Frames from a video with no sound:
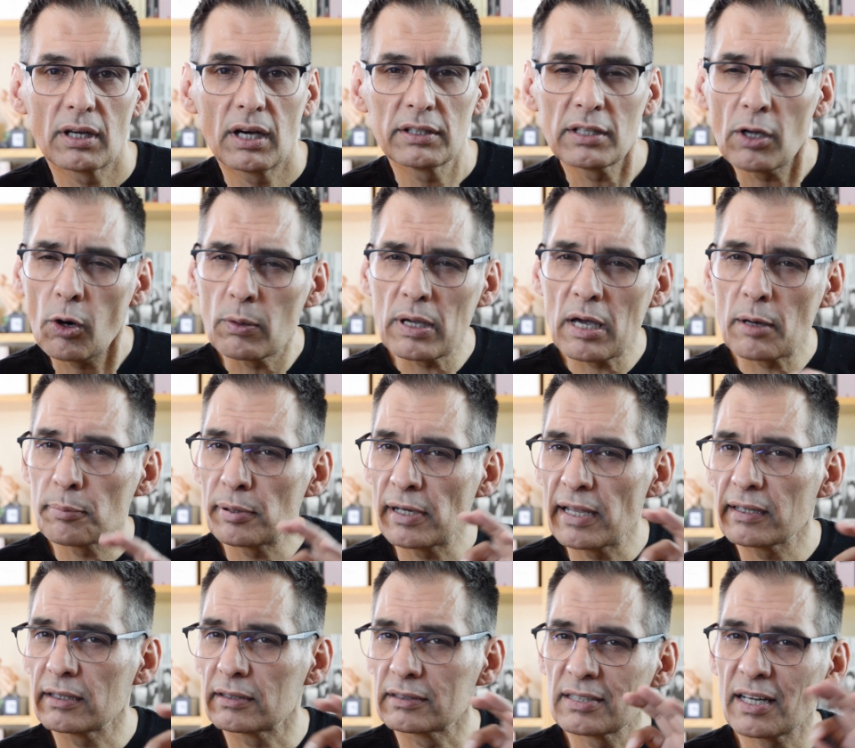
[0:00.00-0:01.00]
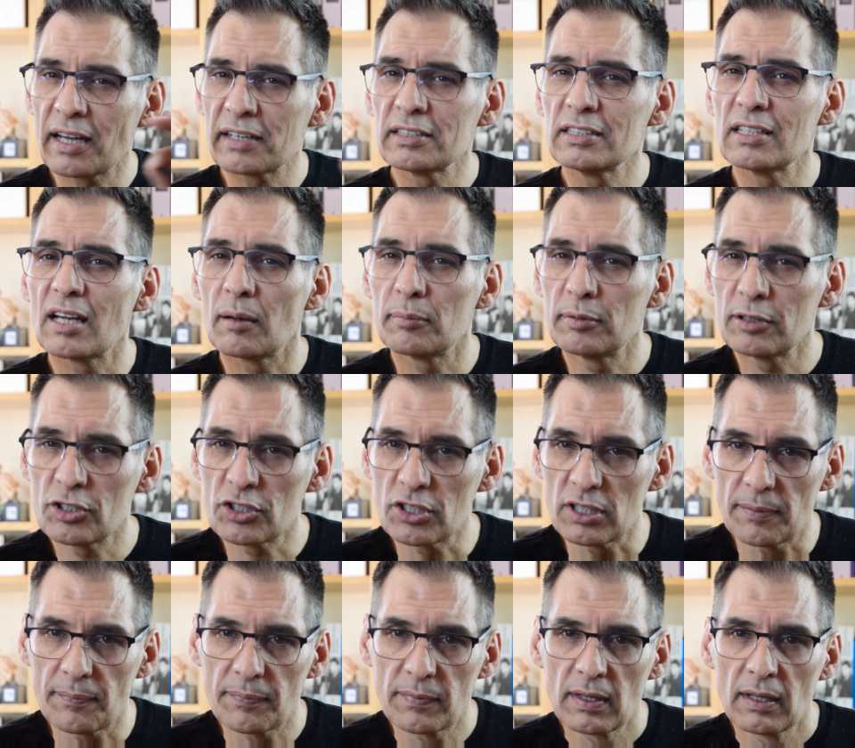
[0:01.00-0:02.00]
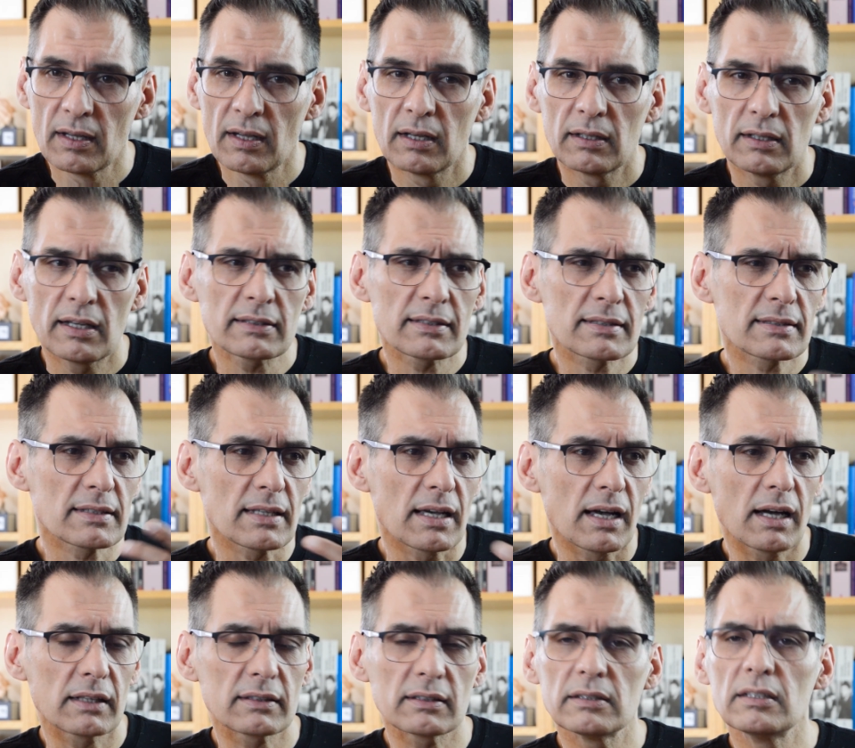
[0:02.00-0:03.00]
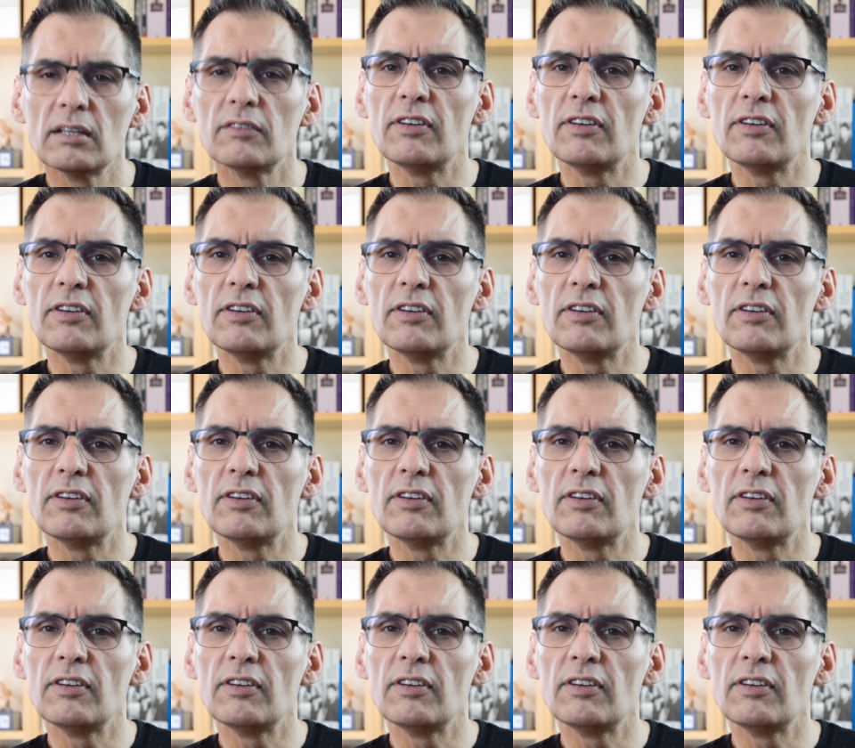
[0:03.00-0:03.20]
And now we are playing a tiny RPG. Let's start in a